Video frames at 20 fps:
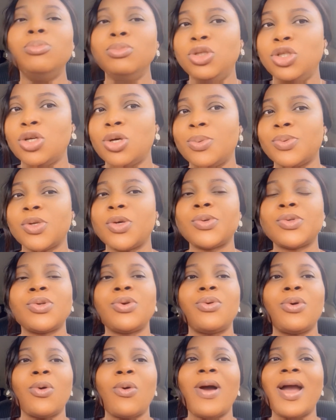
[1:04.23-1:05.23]
jobs also
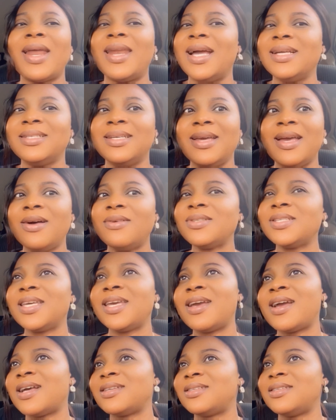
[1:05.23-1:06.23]
require, like the
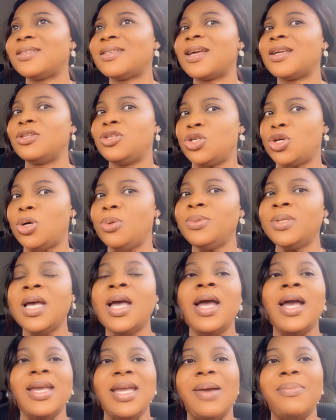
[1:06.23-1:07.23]
healthcare assistant jobs,
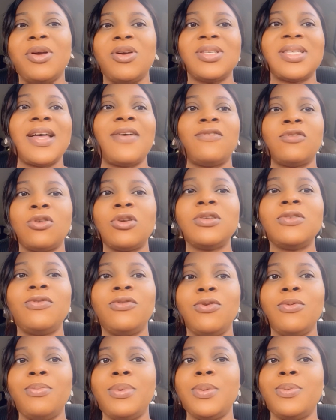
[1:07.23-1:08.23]
because I've taught
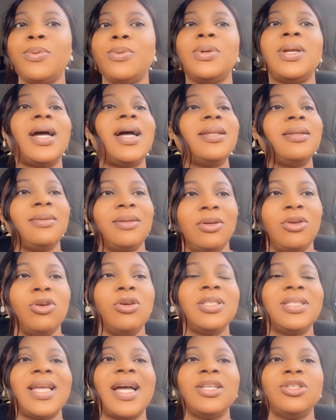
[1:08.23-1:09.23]
few people that
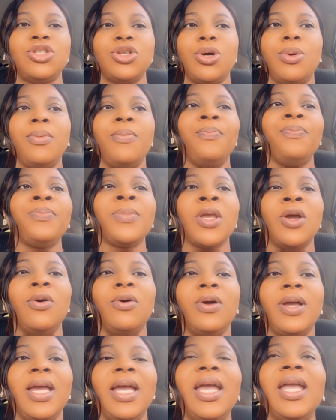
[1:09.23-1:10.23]
got that job.
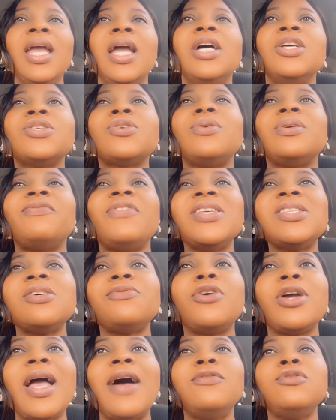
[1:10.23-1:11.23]
Okay, so first of
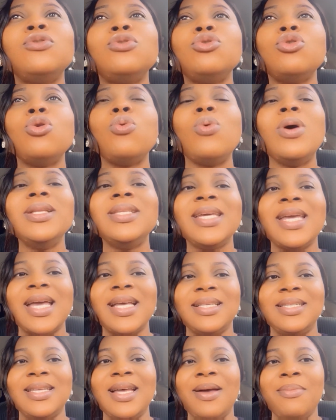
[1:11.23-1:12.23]
all, you have to know what the
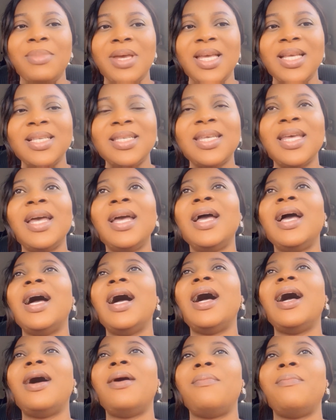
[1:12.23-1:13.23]
exam is,
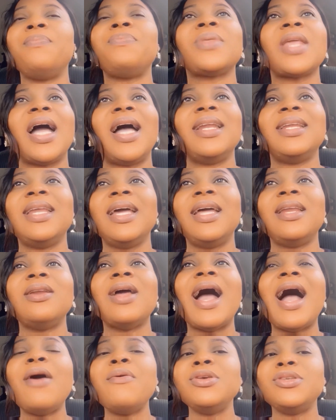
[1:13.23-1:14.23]
and then
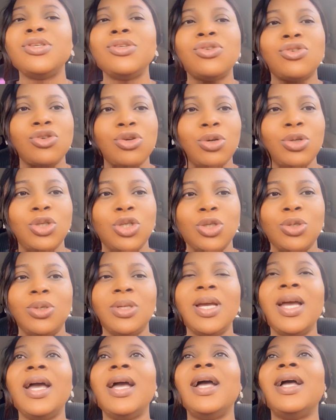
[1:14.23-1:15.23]
how is it structured.
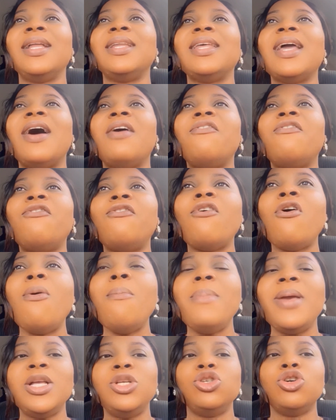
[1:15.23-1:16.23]
There are 4
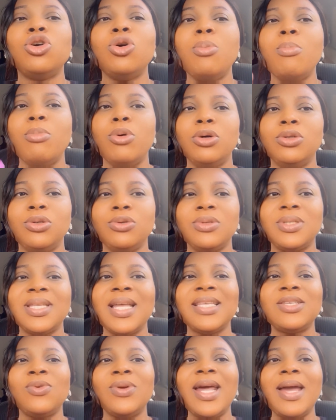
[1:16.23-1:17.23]
major modules.
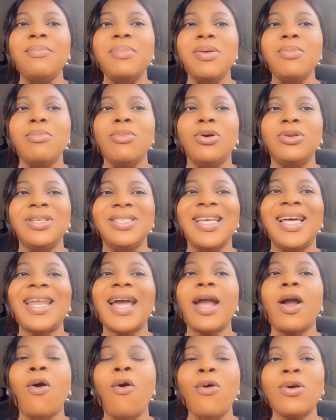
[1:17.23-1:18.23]
That when I mean modules, they're
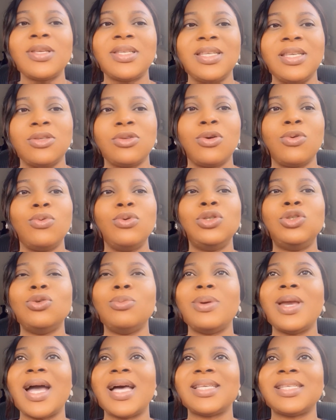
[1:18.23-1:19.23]
like courses on which you'll
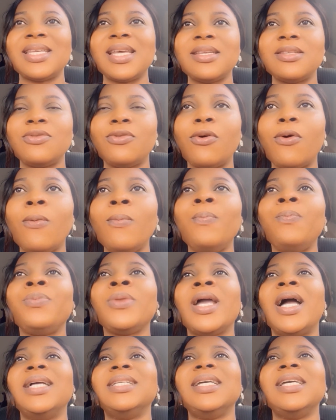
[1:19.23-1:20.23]
be assessed for,
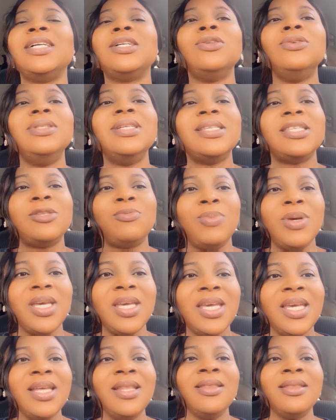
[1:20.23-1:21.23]
and they include the
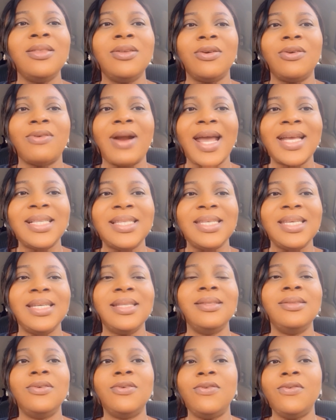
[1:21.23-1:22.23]
speaking, the
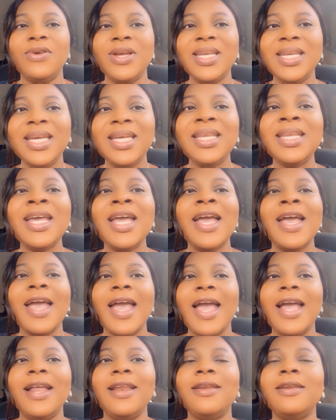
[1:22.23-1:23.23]
writing, the reading,
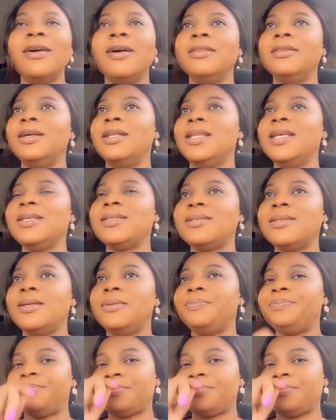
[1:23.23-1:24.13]
and the listening.